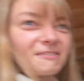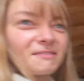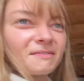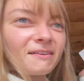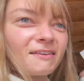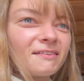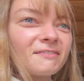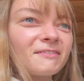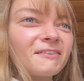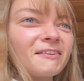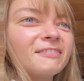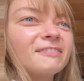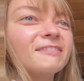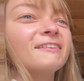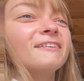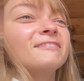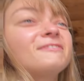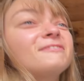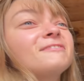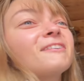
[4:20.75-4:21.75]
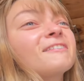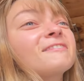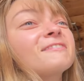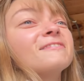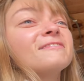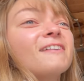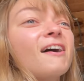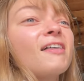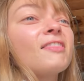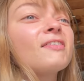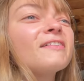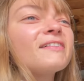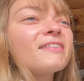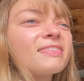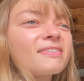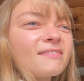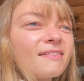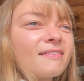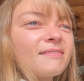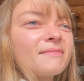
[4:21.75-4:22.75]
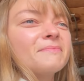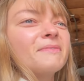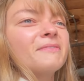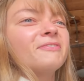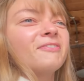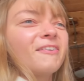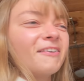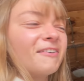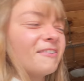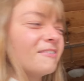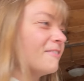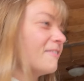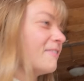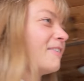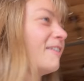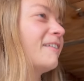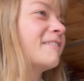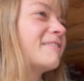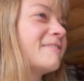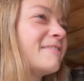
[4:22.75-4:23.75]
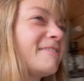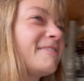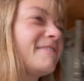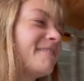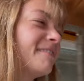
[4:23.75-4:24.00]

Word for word: why you read the instructions all the way through before you do things.